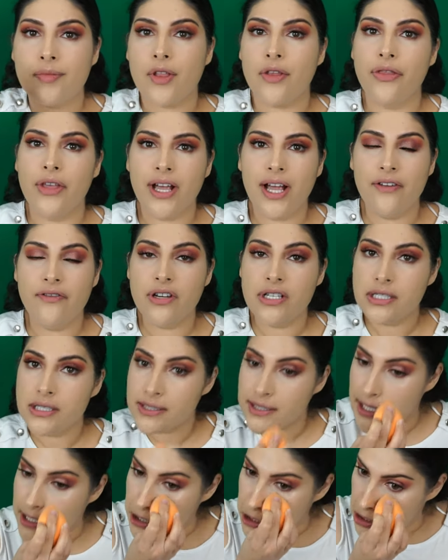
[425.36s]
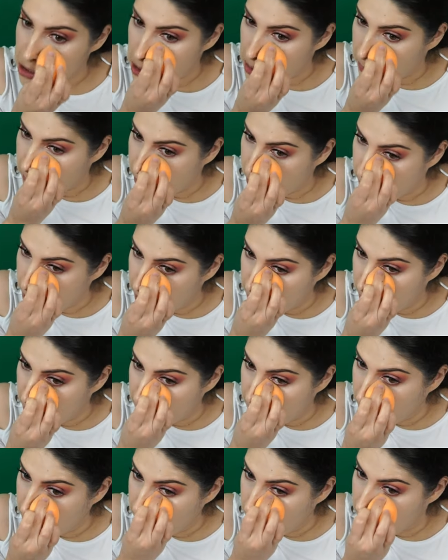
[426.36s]
The coverage is actually pretty
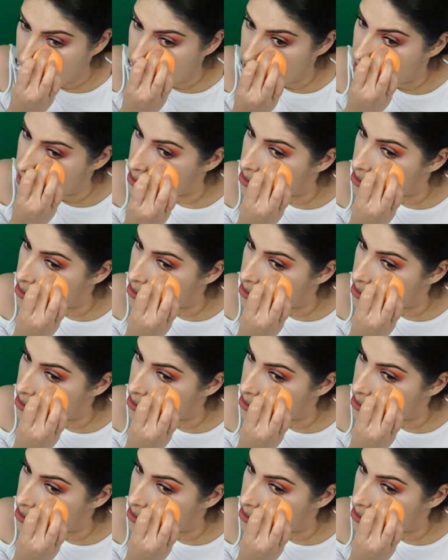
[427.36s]
good.